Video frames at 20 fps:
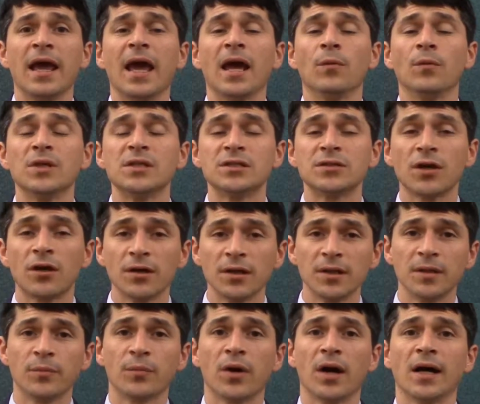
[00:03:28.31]
and we
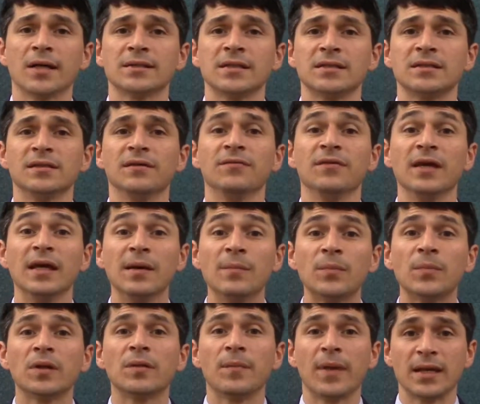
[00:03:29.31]
started the process of
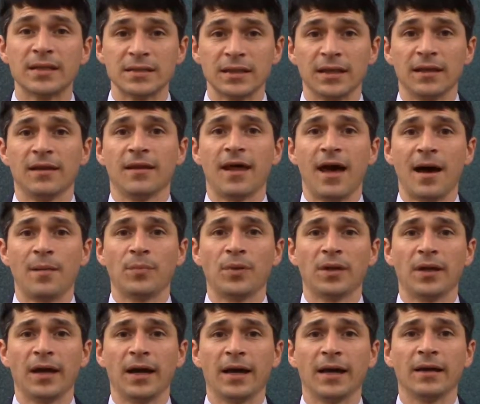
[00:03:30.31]
implementing that
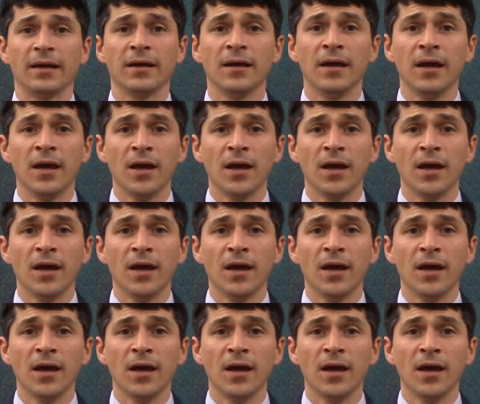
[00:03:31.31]
plan.